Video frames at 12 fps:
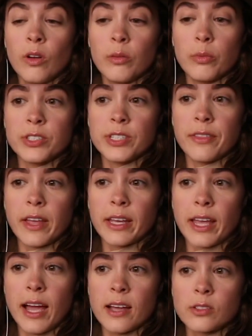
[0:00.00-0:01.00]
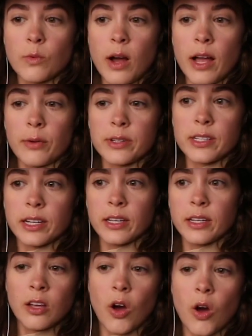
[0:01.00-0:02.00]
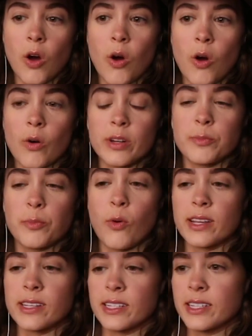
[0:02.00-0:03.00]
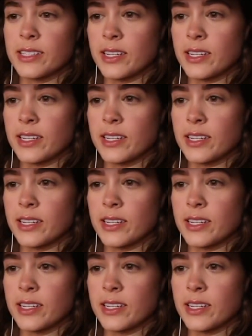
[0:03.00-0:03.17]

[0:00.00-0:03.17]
Put down that cask, why, what's in it? Oh, it's poison, isn't